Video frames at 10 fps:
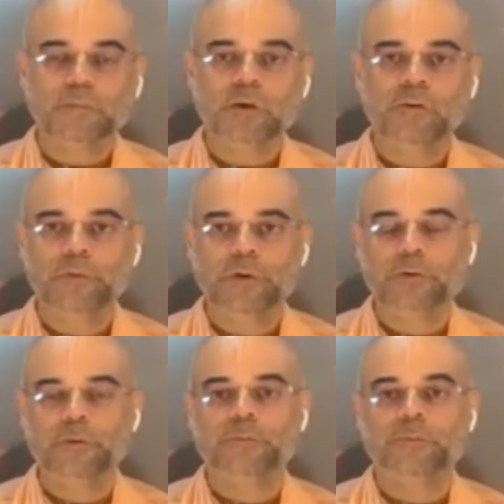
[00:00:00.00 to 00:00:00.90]
we
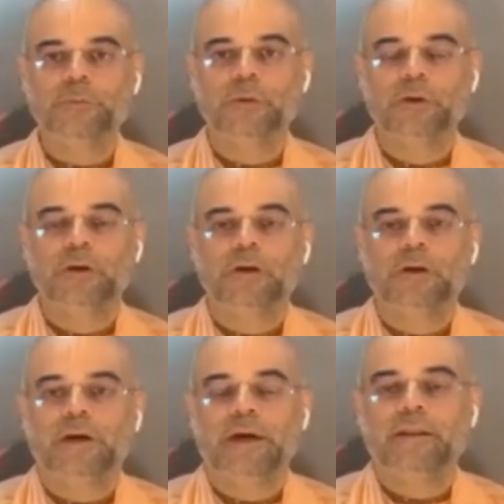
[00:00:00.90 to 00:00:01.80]
do.
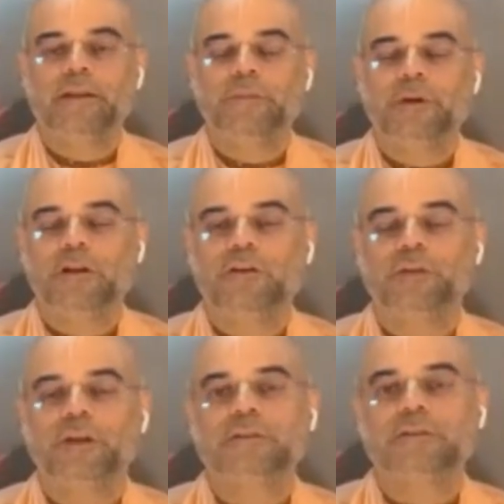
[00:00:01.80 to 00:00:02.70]
And in the middle of
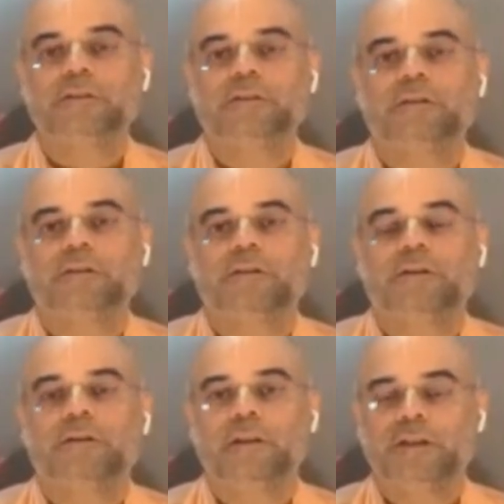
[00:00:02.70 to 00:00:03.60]
this
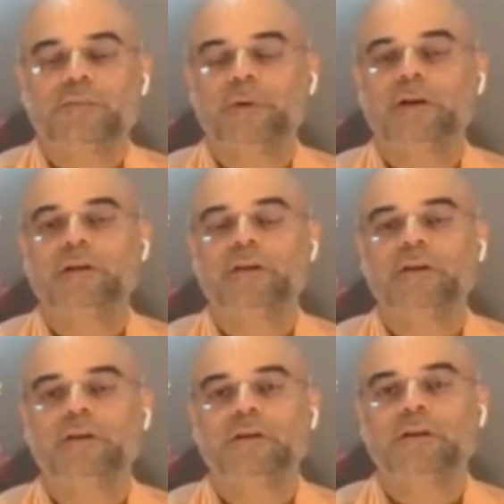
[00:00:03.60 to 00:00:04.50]
month,
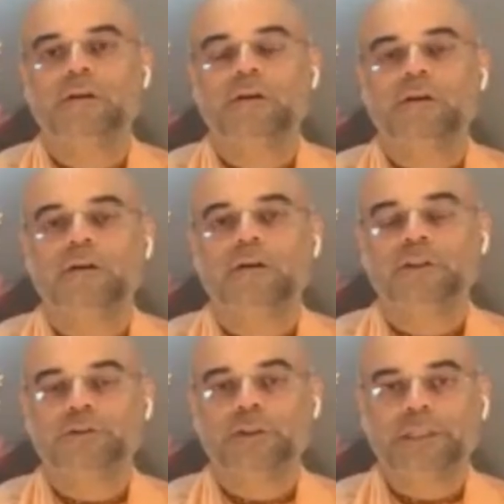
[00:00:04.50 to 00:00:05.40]
on
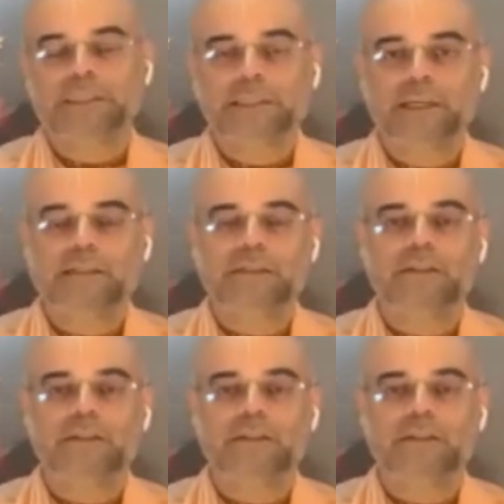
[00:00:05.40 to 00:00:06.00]
26th